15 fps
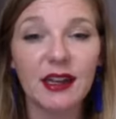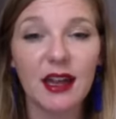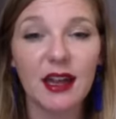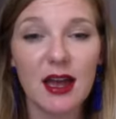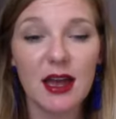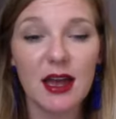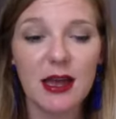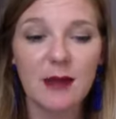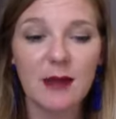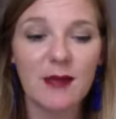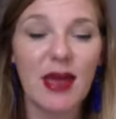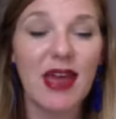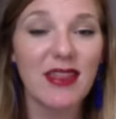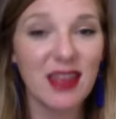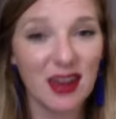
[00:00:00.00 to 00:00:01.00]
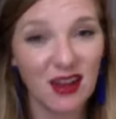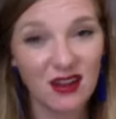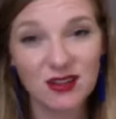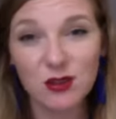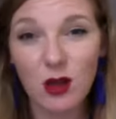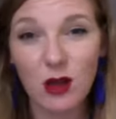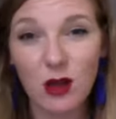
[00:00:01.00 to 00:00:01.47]
and then it
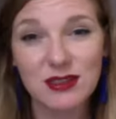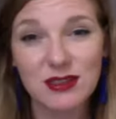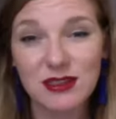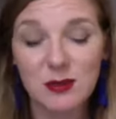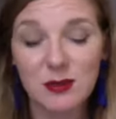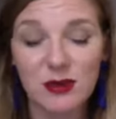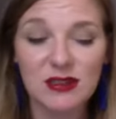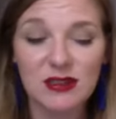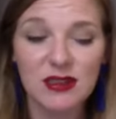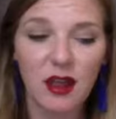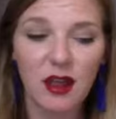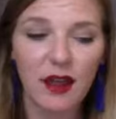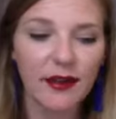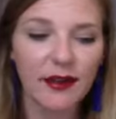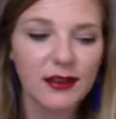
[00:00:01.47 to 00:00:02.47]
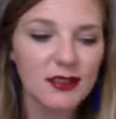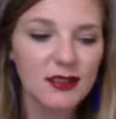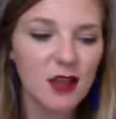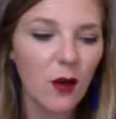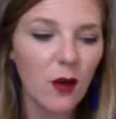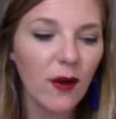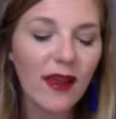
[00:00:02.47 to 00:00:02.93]
also helps disperse the color.
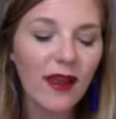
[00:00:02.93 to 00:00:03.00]
So,